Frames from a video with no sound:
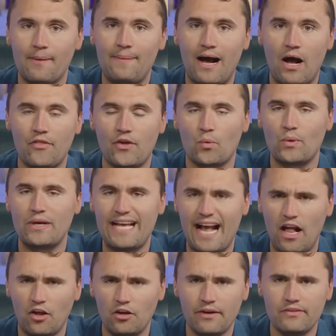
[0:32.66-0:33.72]
about the
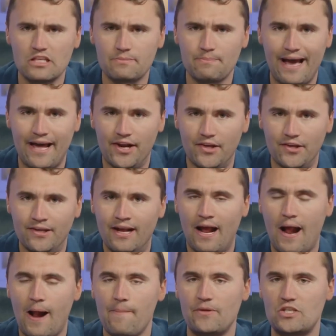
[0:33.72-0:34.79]
reality of this battle
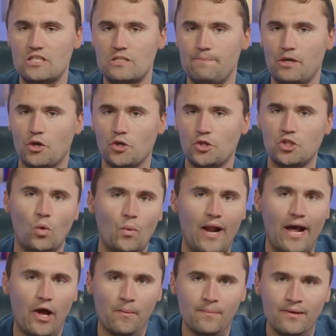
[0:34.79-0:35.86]
and the spiritual
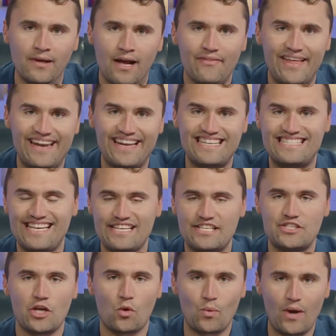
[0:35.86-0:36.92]
realm that
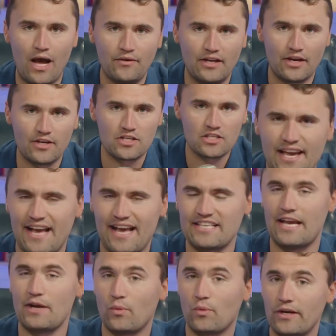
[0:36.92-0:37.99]
exists around us. It has
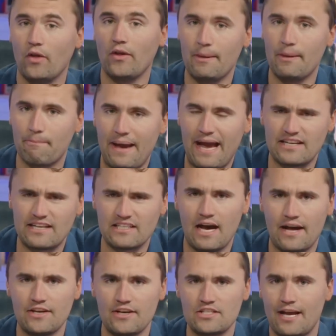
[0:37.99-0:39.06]
a real impact
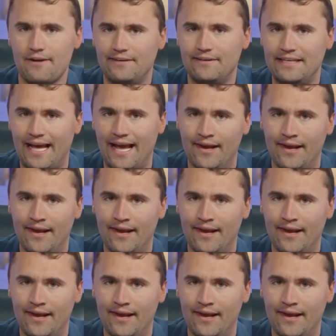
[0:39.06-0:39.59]
on us every day.